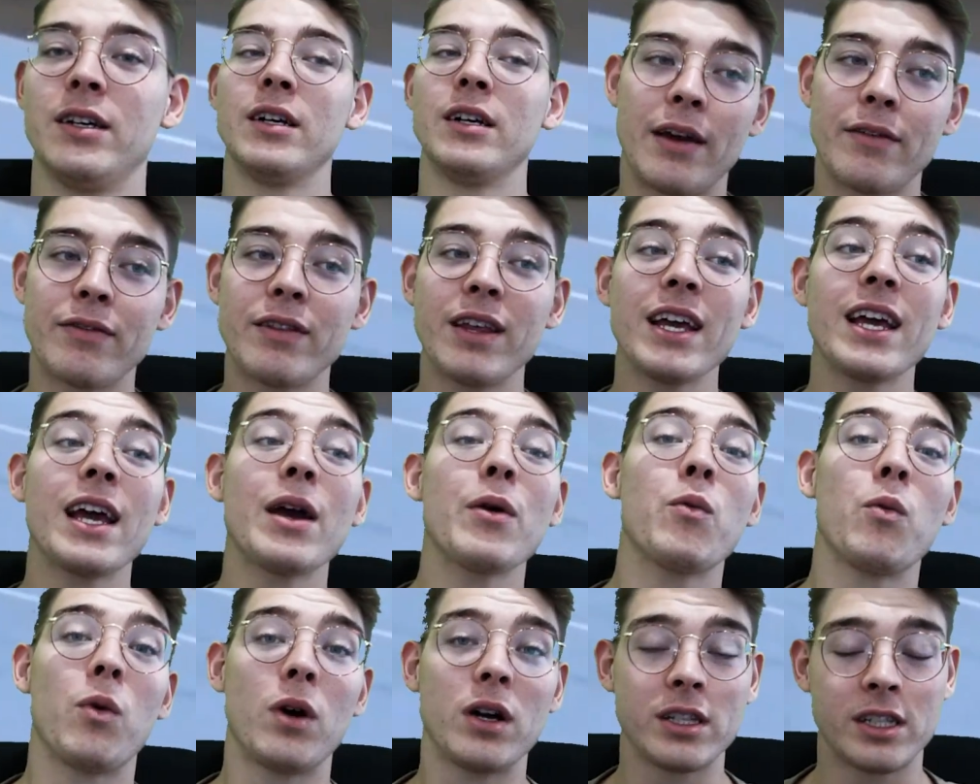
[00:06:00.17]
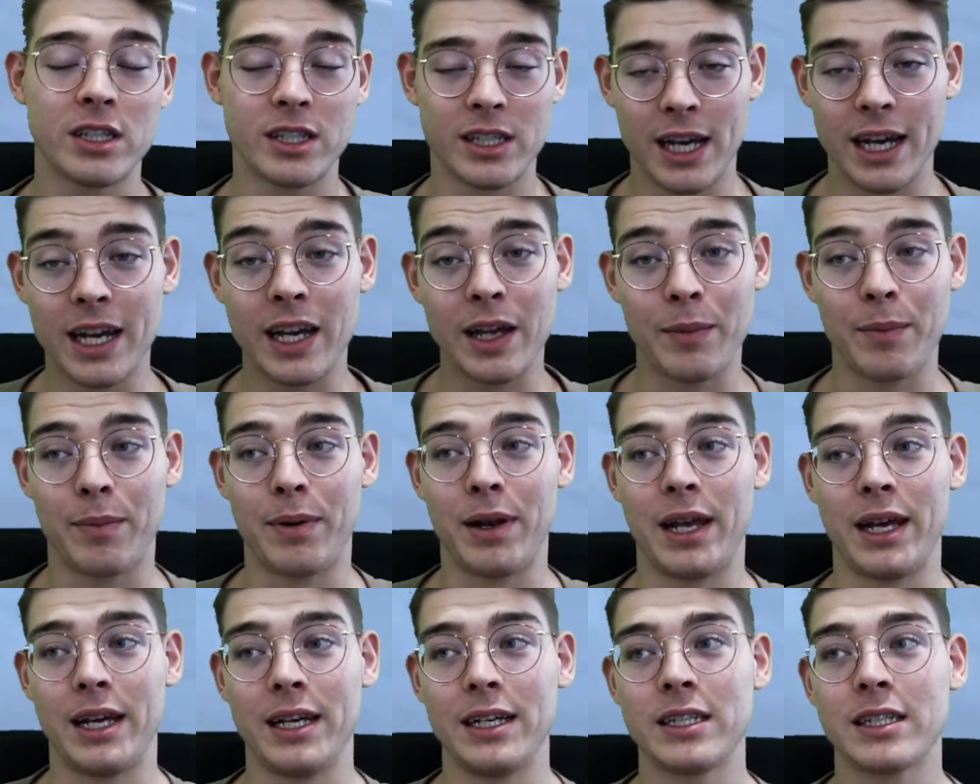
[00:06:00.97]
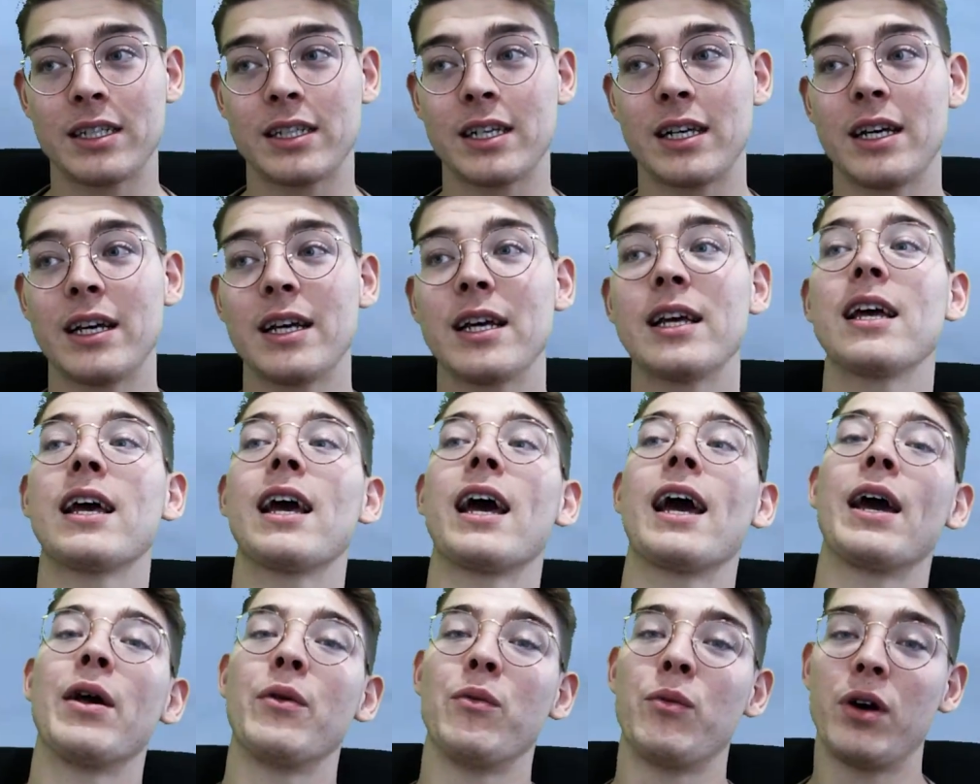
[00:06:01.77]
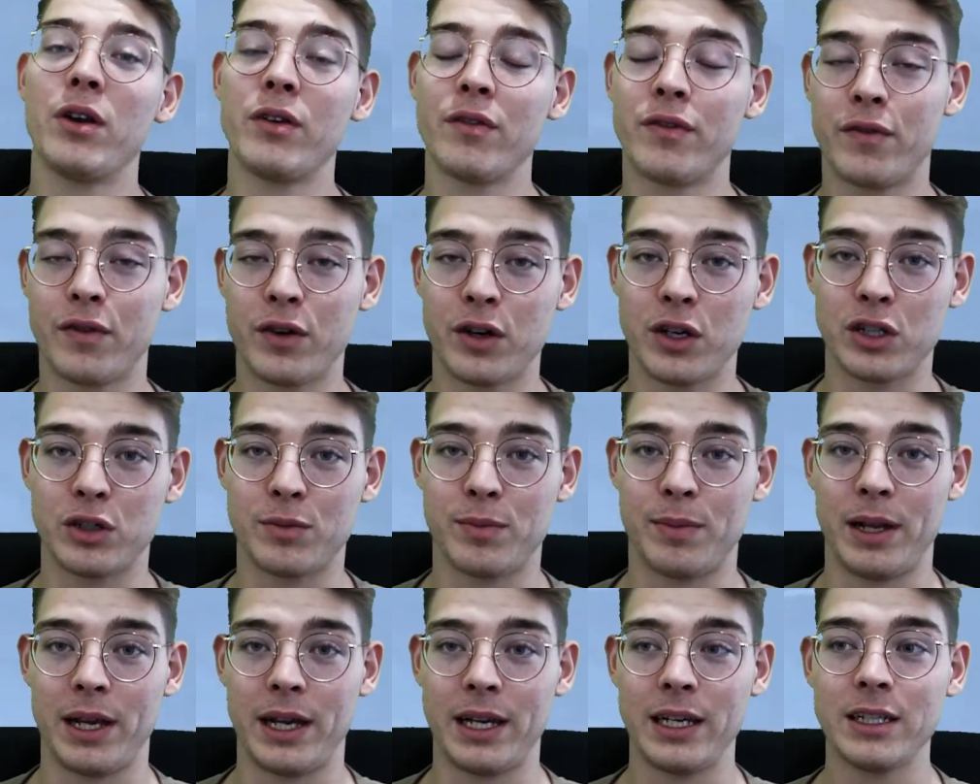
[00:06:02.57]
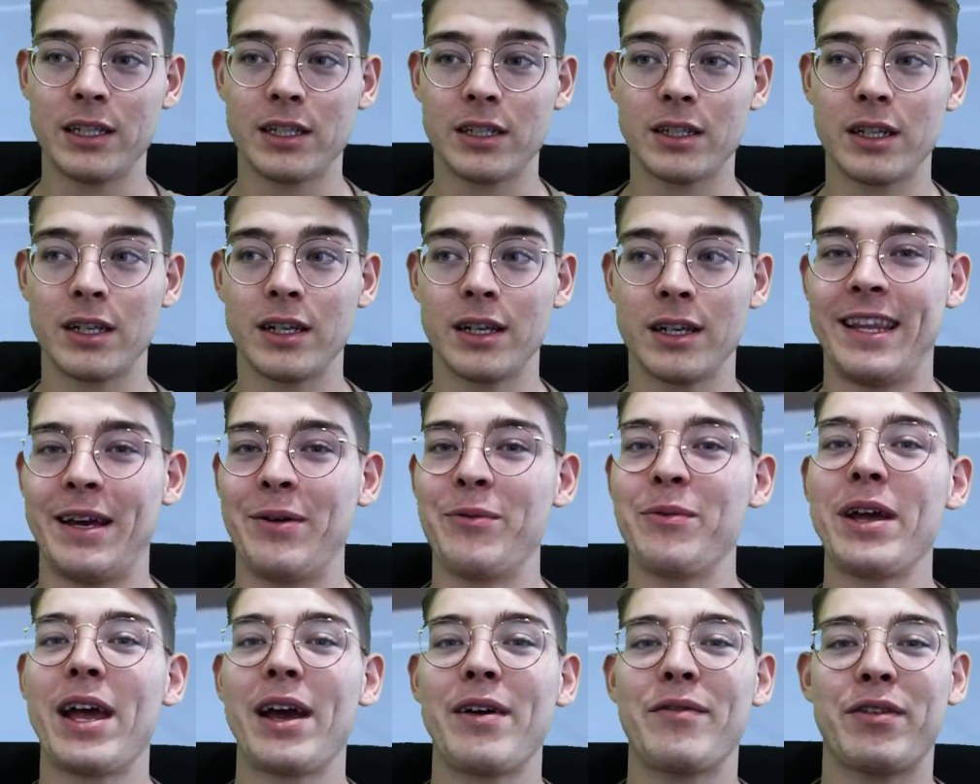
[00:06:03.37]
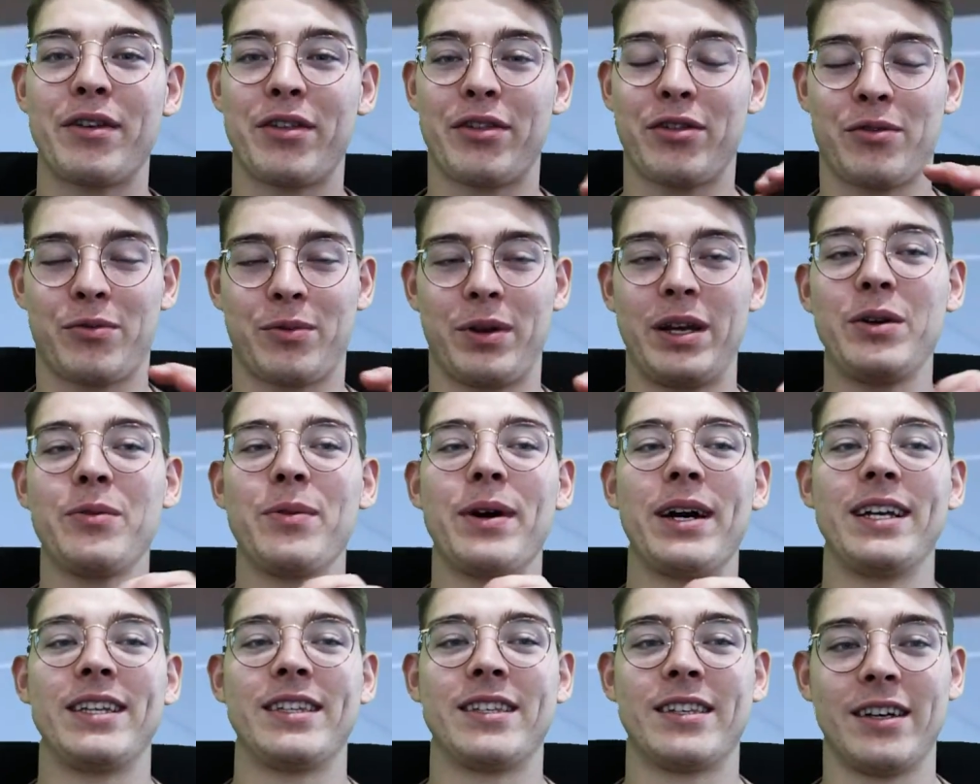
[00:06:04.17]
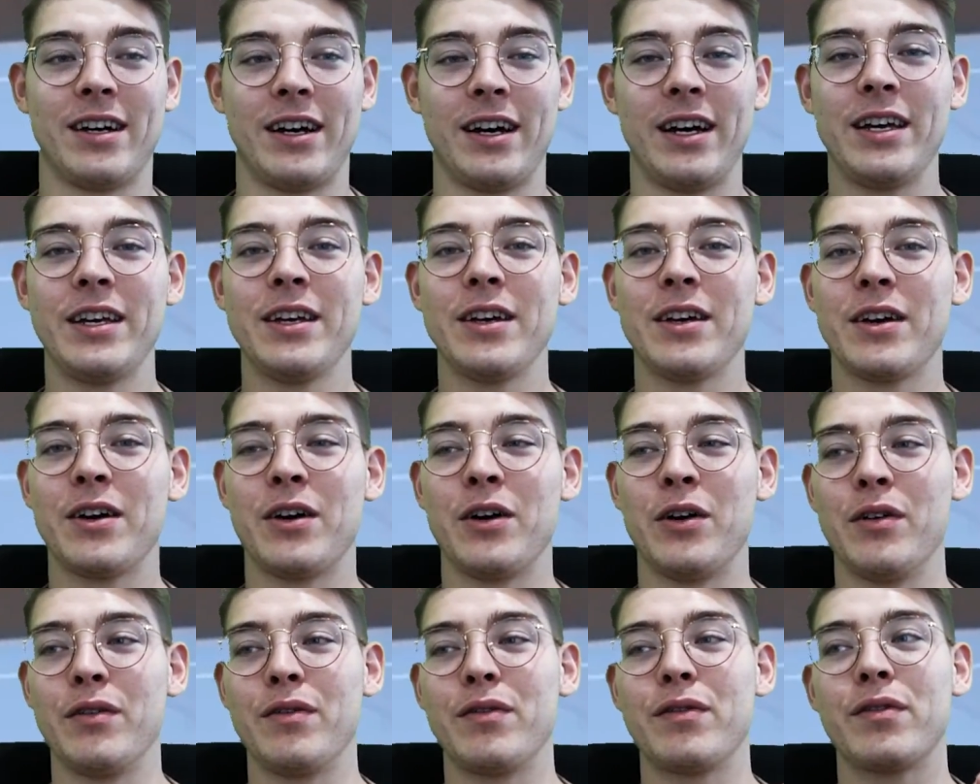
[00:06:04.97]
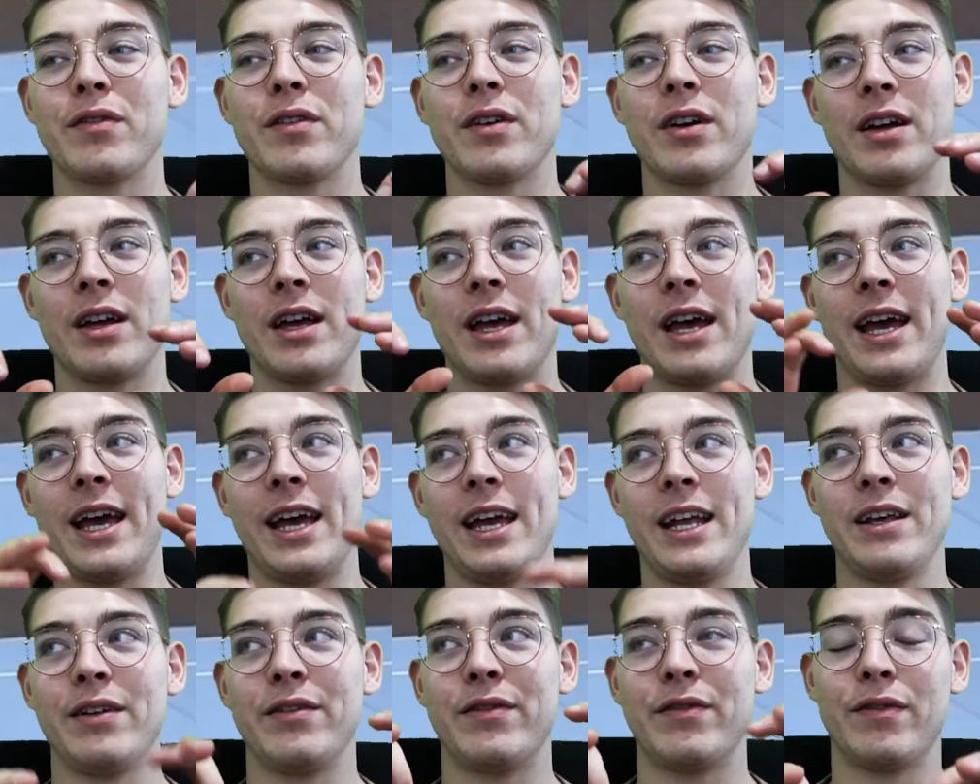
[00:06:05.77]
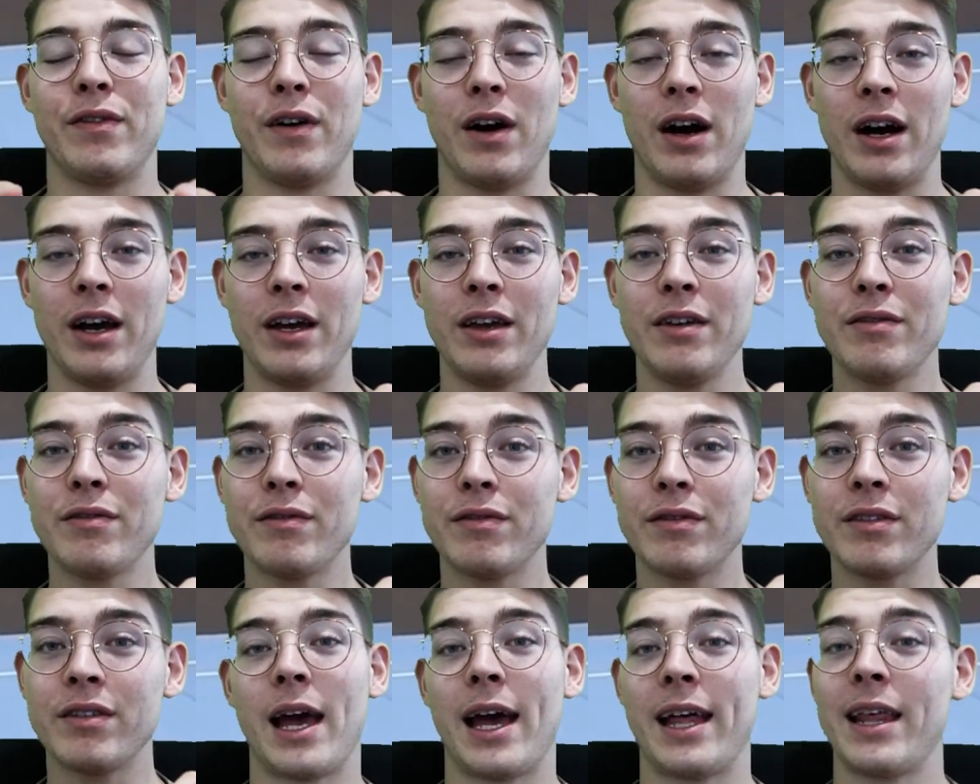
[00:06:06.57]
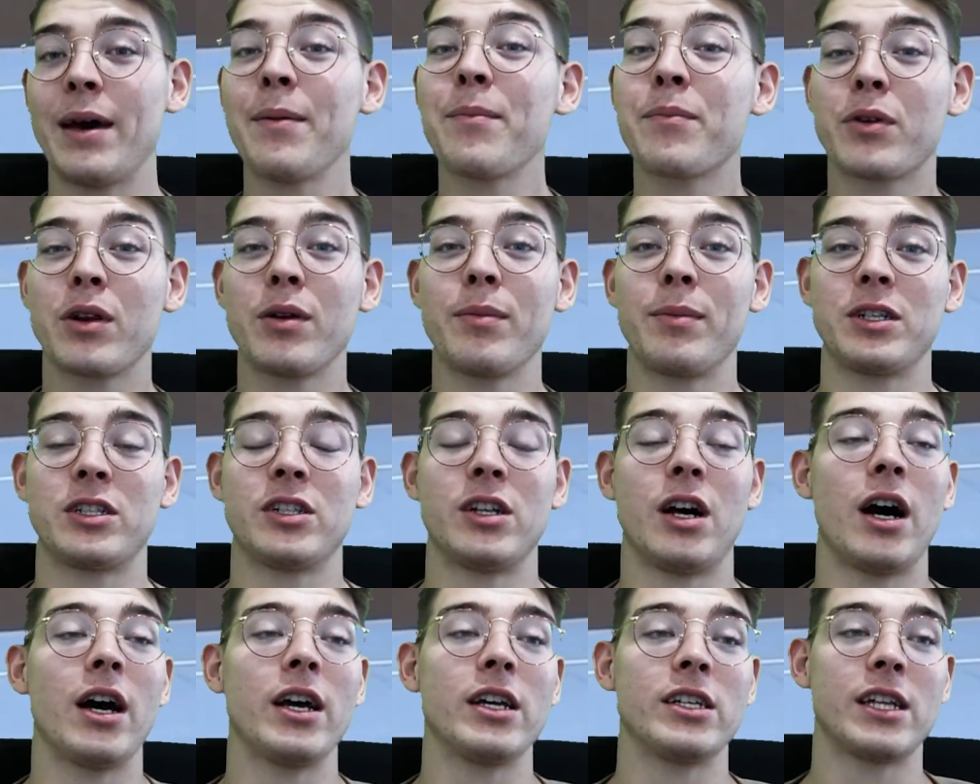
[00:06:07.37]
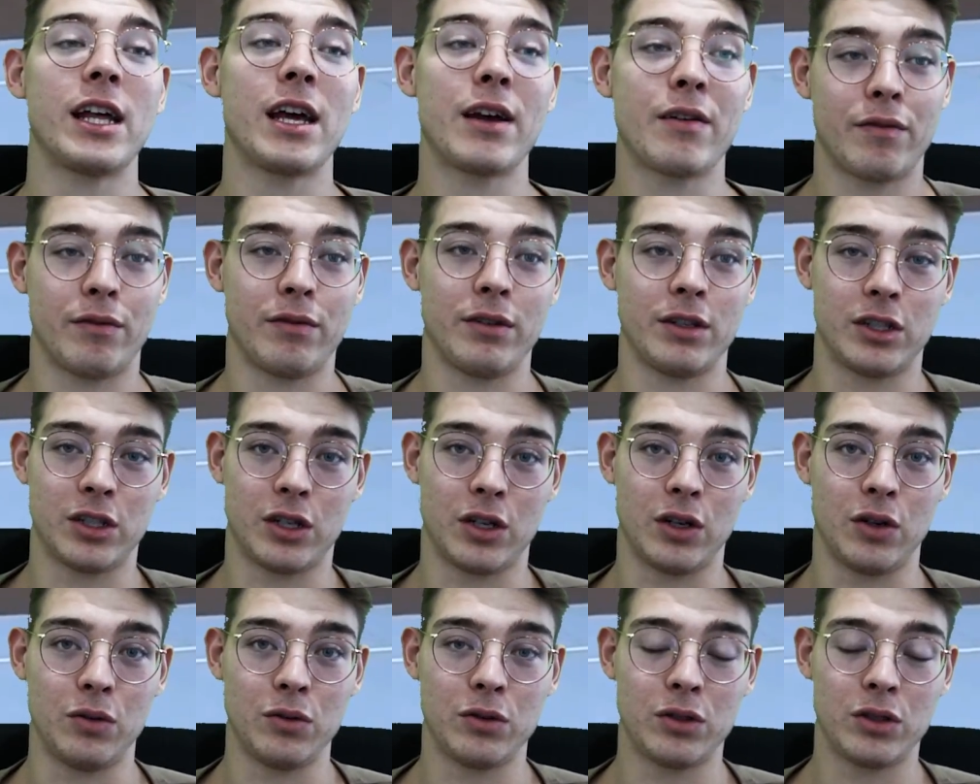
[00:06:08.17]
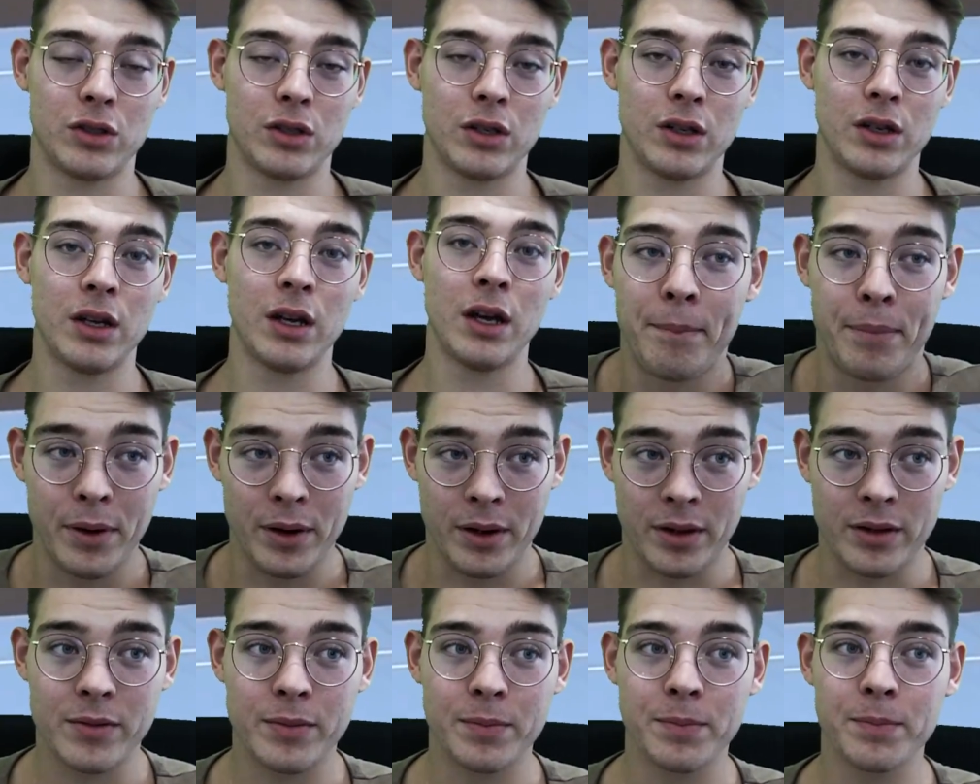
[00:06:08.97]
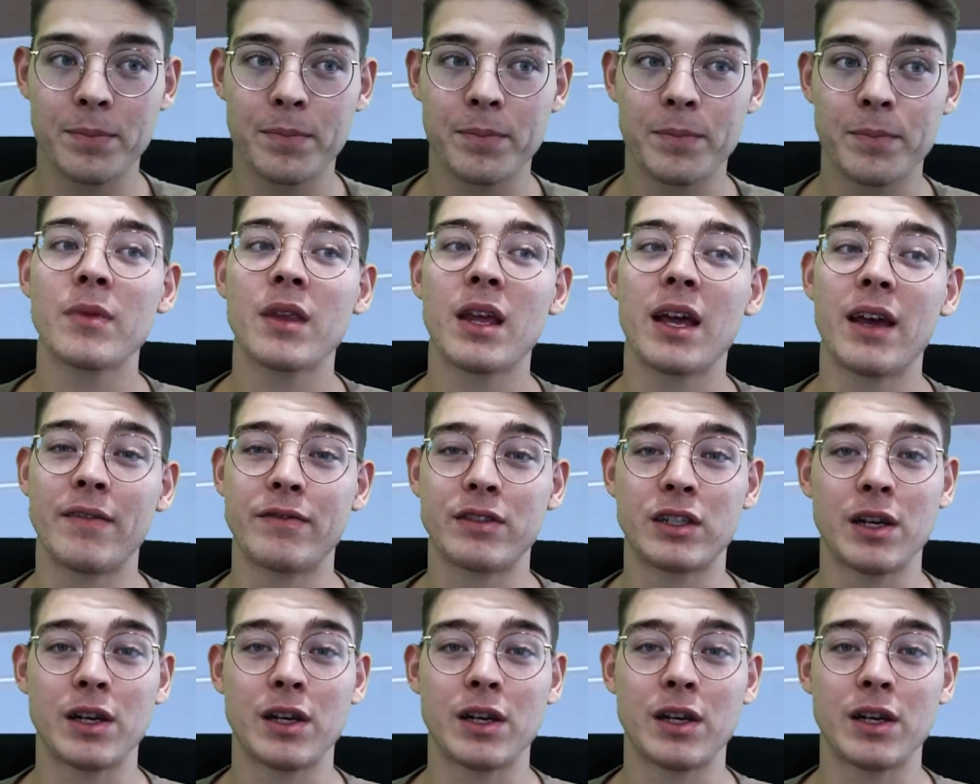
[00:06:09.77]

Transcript: If they get 1 second place and 1 first place, then we have a 3-way tie of 85, and then pretty much the highest average goes. But if